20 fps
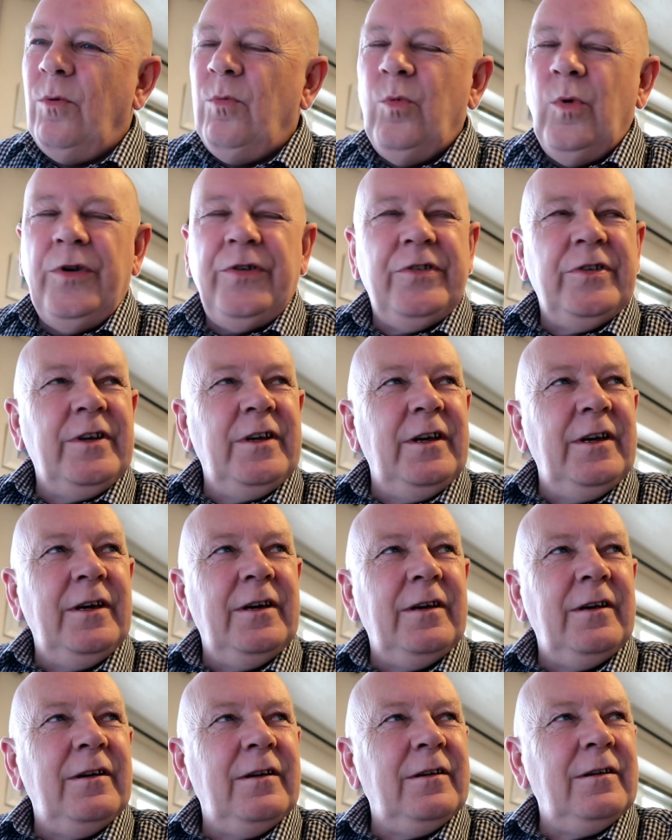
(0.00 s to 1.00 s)
whiskey,
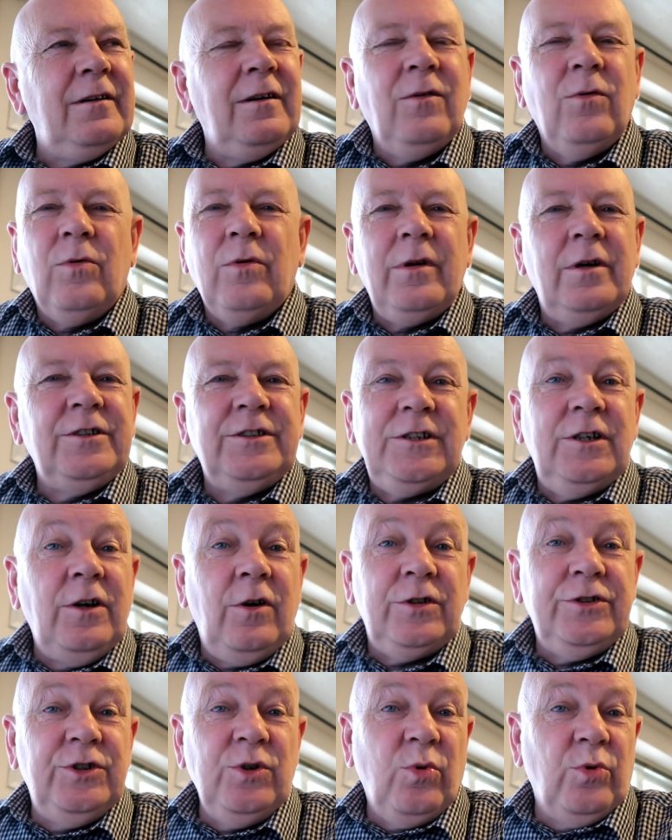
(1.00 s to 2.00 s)
or
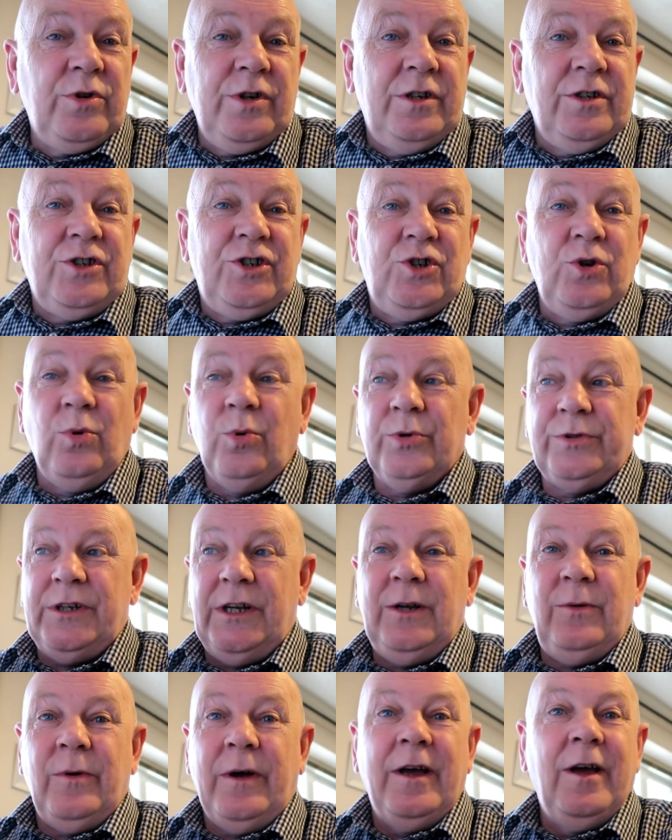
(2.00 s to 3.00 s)
she ordered a short
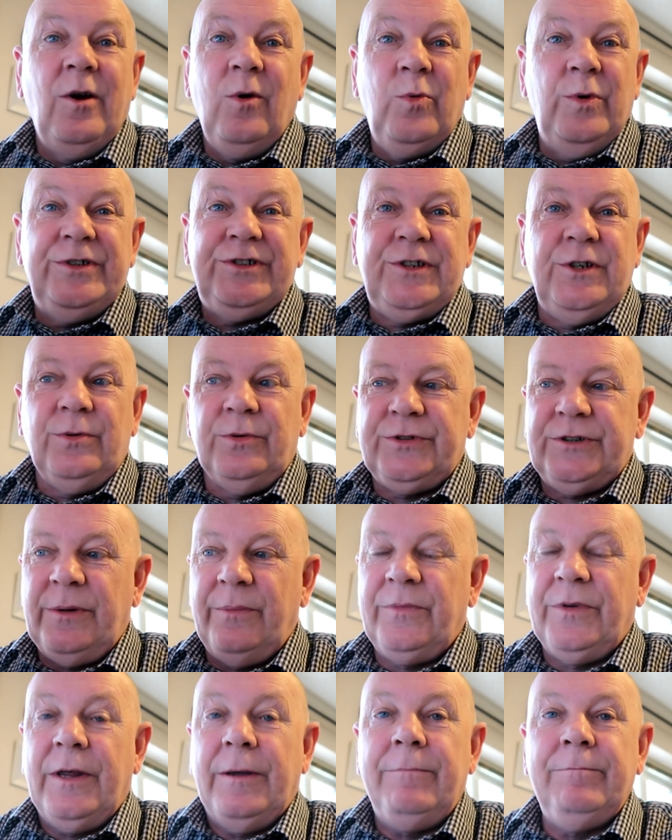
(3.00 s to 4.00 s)
anyway, whiskey or
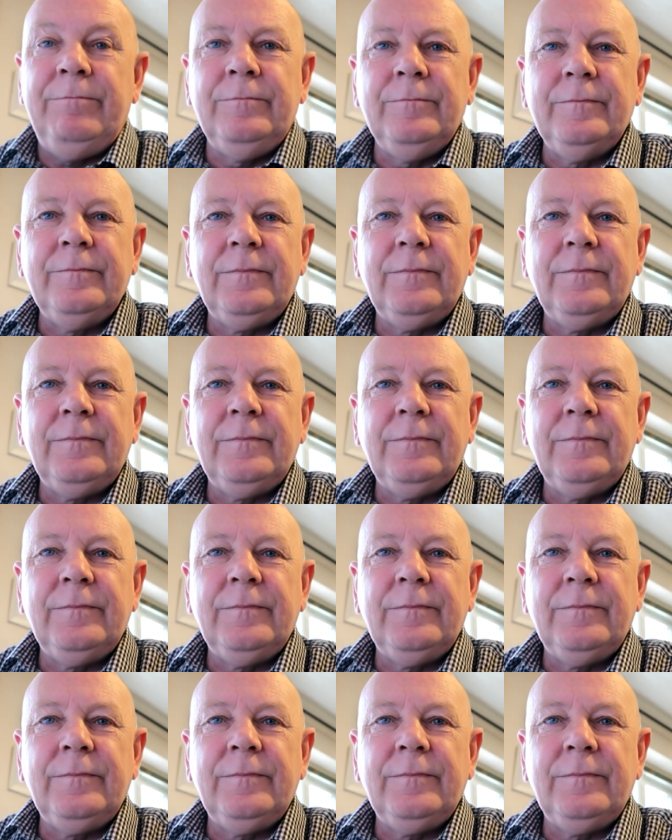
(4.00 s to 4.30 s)
something.